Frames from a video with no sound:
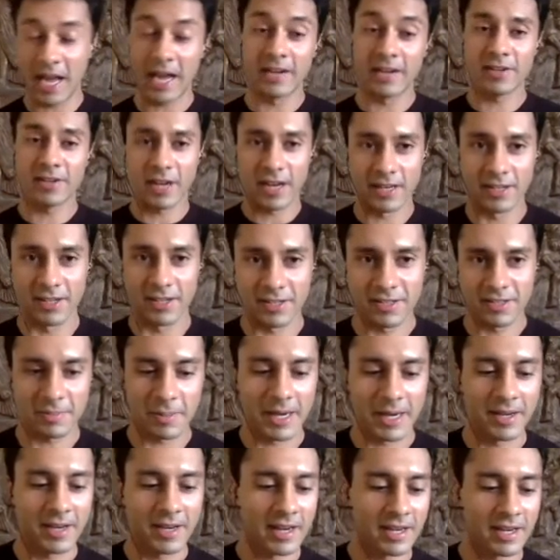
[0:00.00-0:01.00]
try to
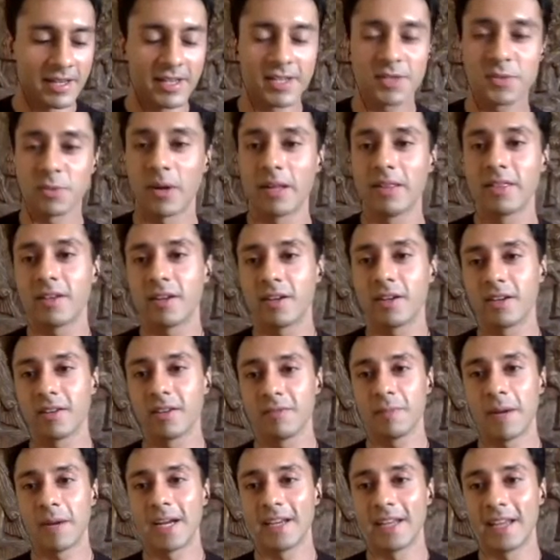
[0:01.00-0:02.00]
spend at least one third of
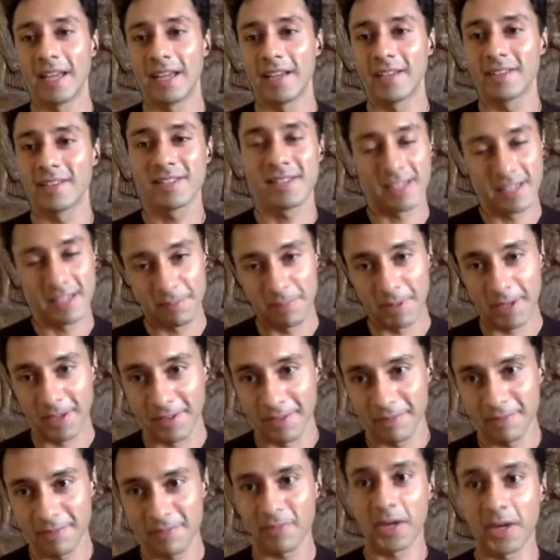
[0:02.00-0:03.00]
my day sleeping,
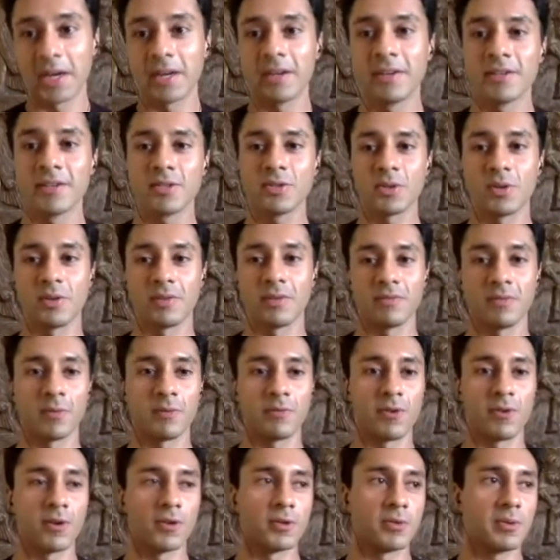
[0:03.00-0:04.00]
right? So if you've
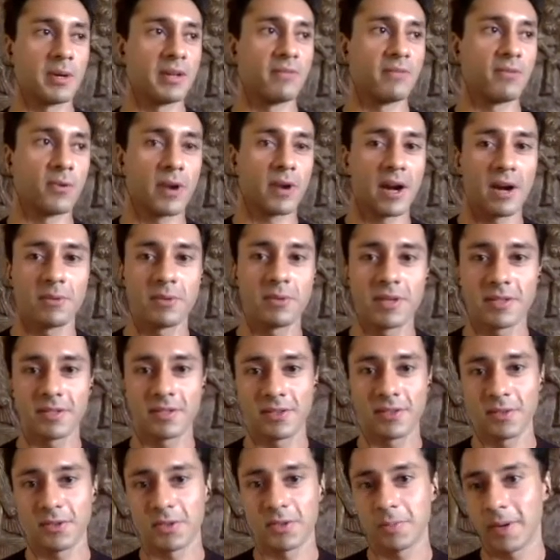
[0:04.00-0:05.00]
got 24 hours,
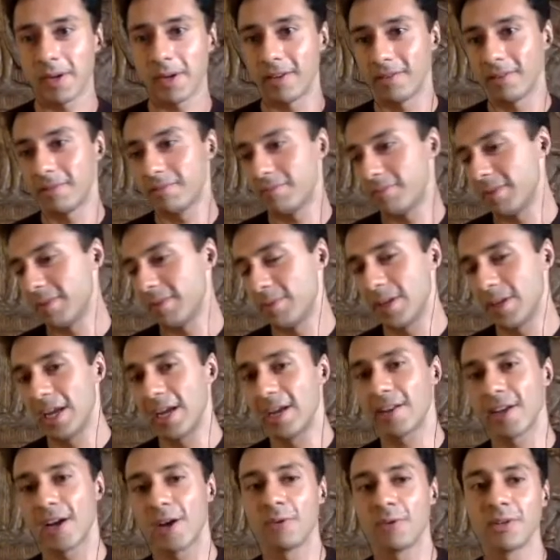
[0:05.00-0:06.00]
you spend maybe
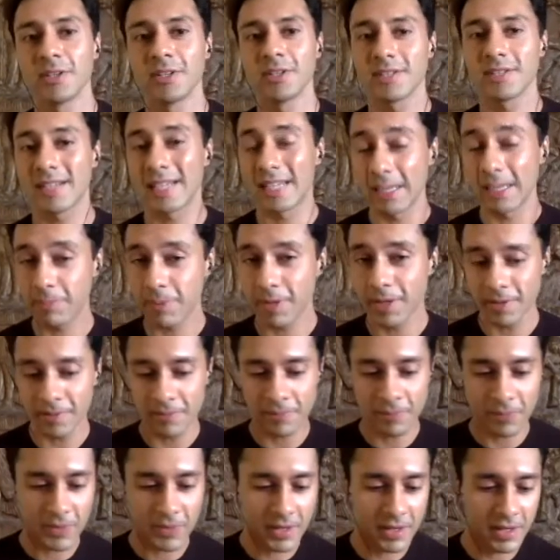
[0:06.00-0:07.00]
eight hours sleeping.
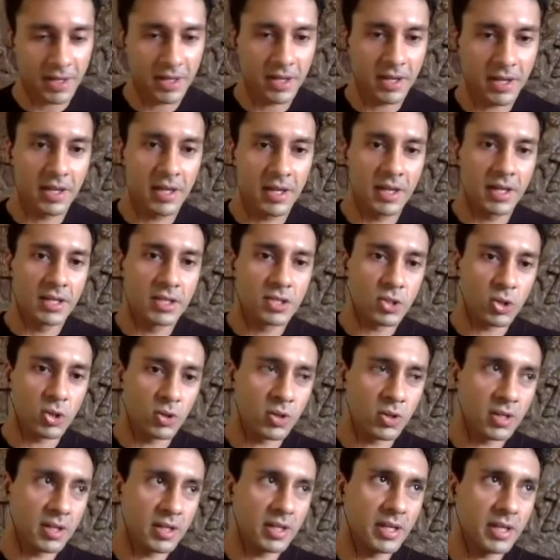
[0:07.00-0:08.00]

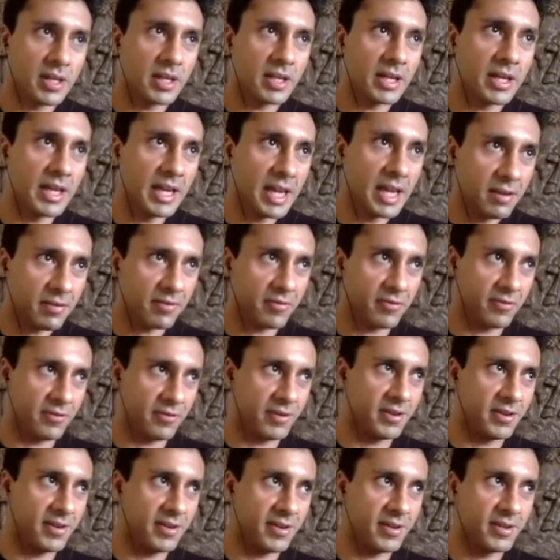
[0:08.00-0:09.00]
So if
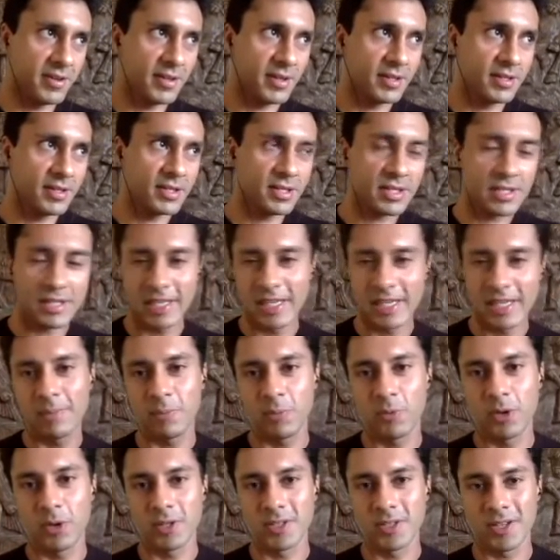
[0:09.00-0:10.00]
sleep
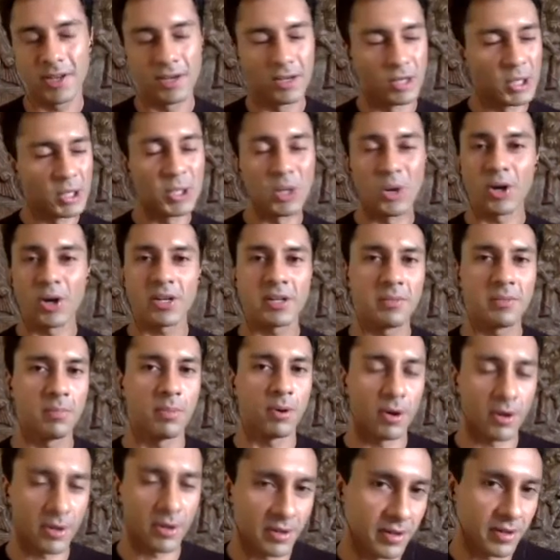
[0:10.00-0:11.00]
was not
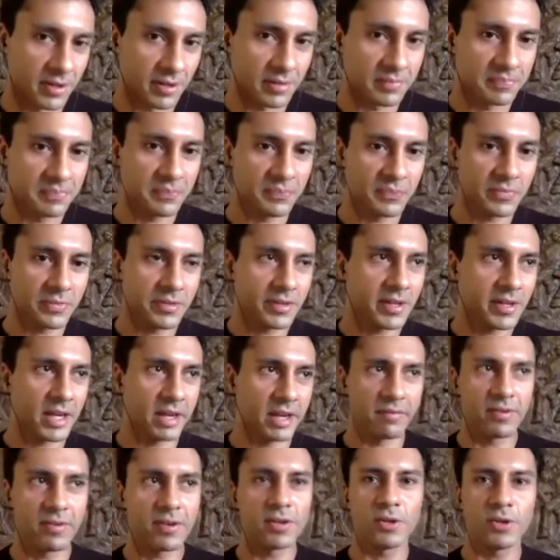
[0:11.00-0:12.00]
important,
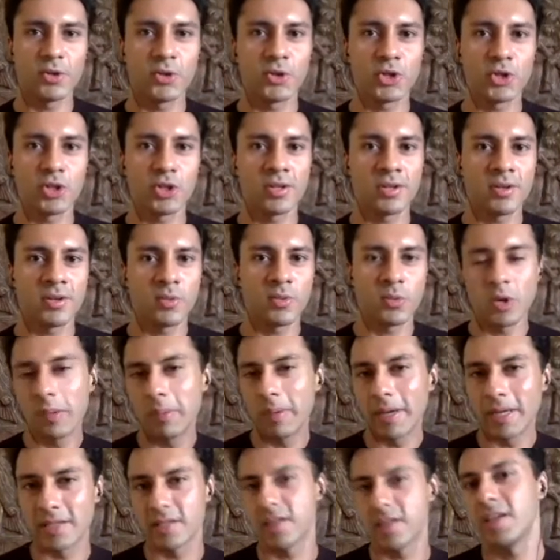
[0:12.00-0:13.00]
evolution would
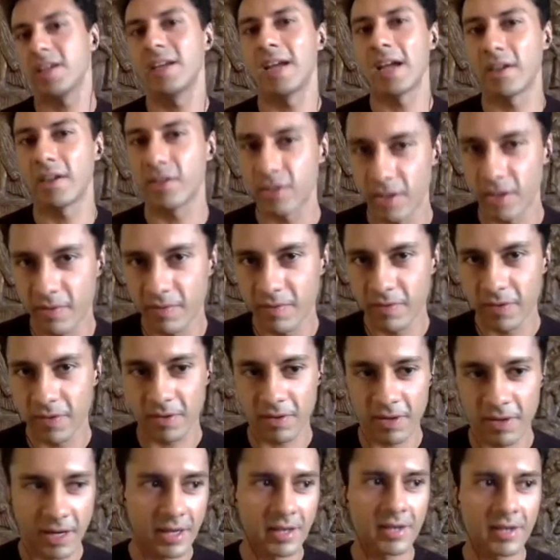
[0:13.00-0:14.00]
basically get rid of it,
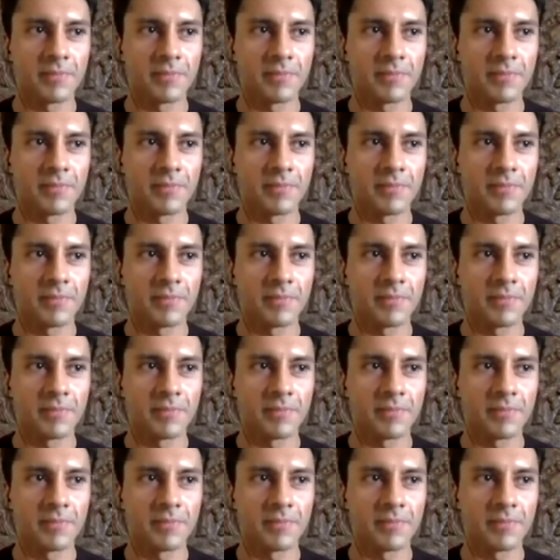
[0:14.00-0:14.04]
right?